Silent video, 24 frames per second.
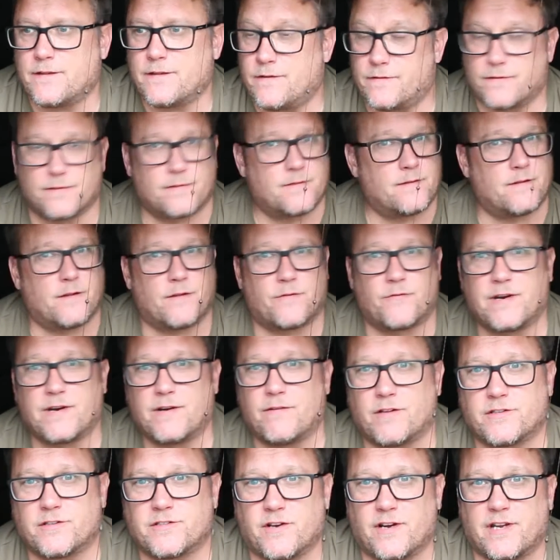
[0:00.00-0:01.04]
3
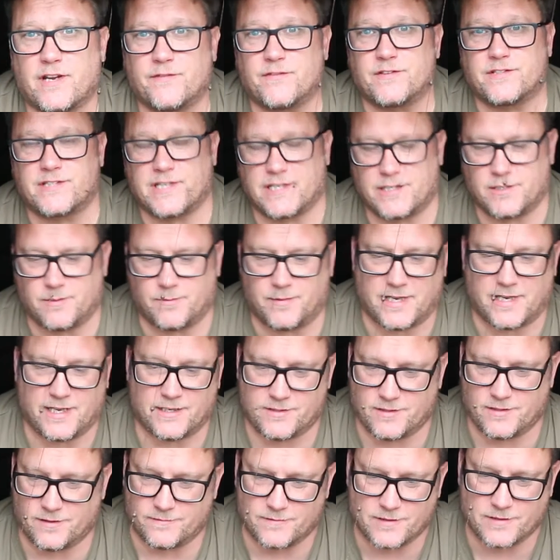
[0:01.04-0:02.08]
rods aren't even set up yet,
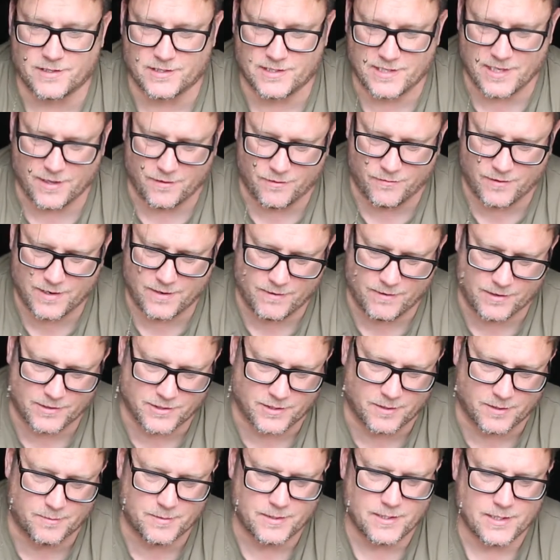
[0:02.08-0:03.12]
so I'm going to set the 3 rods
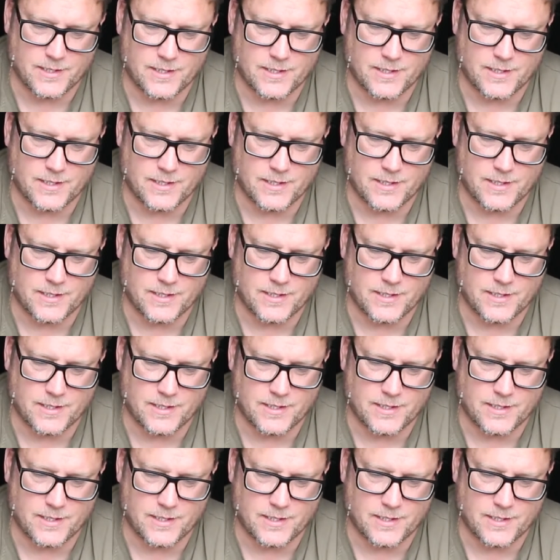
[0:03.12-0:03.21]
up,